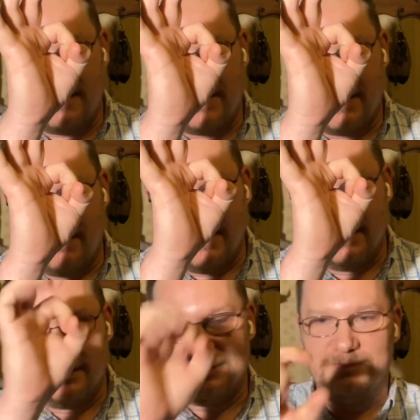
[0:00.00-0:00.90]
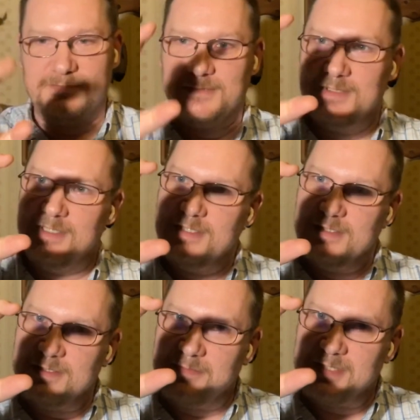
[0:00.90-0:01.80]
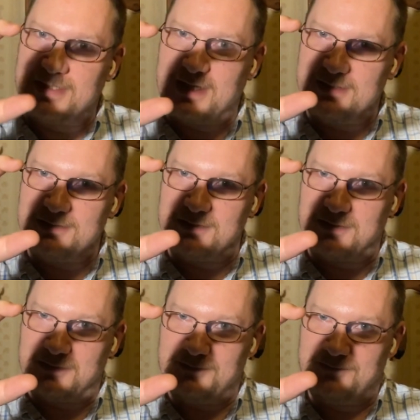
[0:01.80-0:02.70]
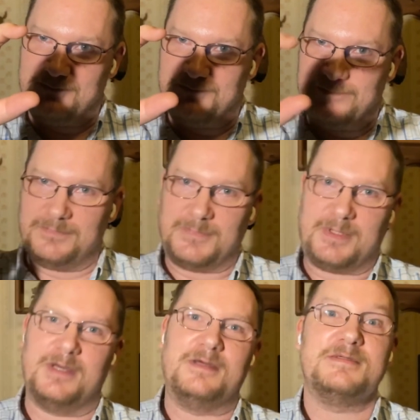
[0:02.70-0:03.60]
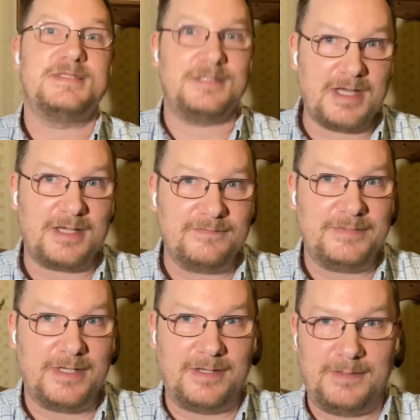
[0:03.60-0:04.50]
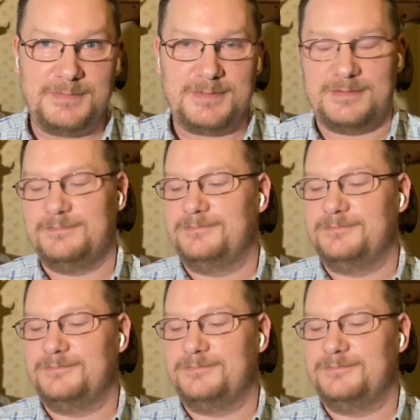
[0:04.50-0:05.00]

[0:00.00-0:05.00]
big around and about that tall. Okay, stack of dimes.